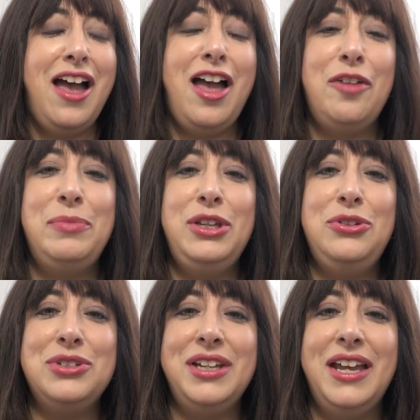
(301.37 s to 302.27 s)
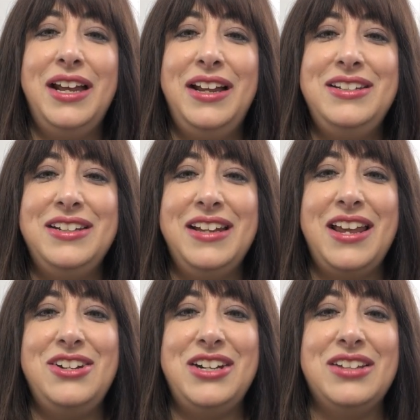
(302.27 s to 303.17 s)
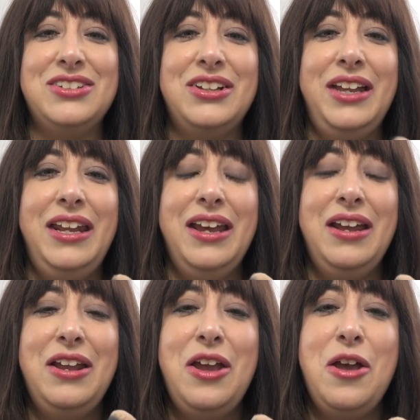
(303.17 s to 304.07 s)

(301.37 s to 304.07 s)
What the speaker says: I've been using it. I didn't get a chance to clean it.